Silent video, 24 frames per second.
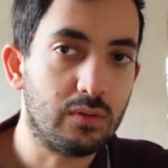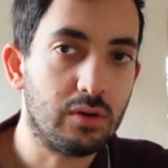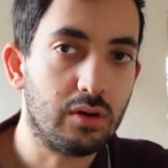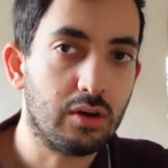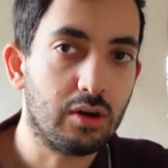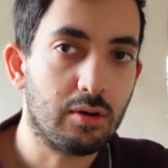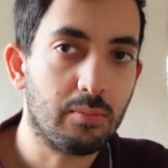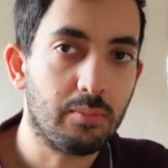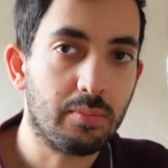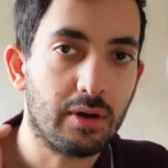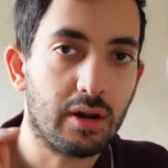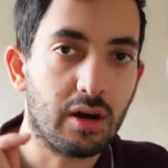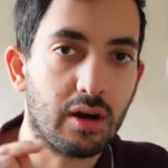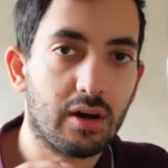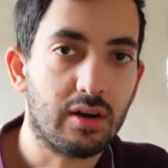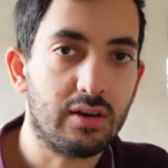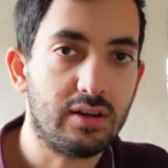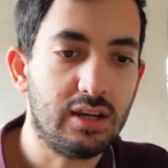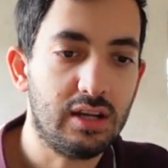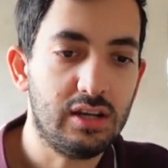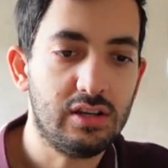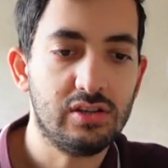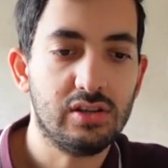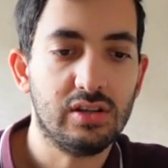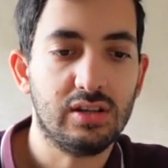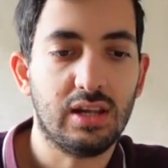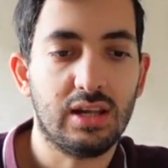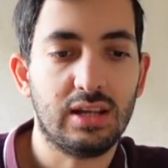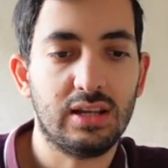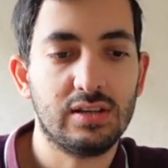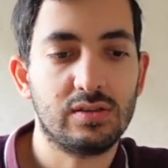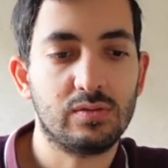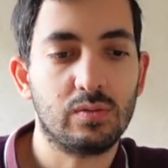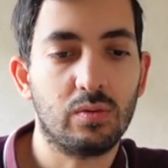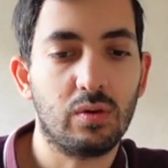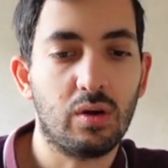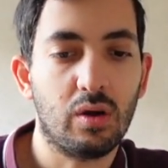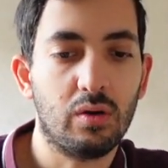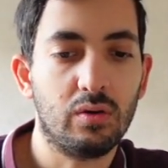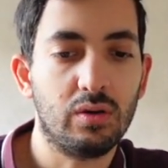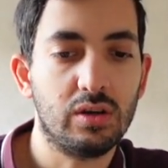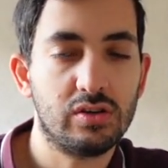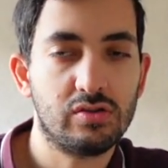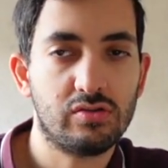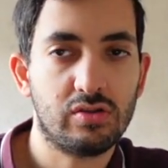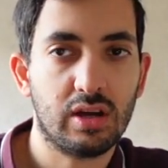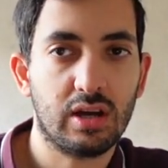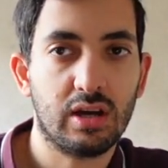you can put a condition that this will only
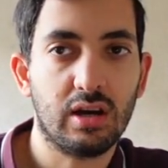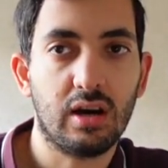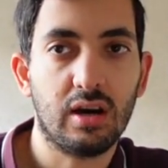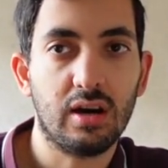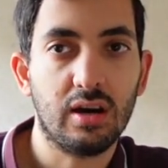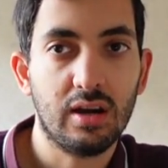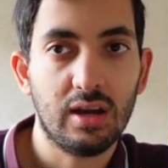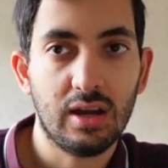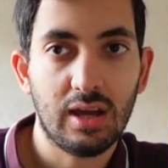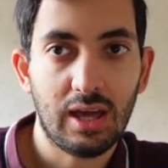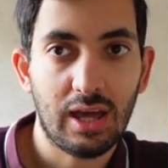trigger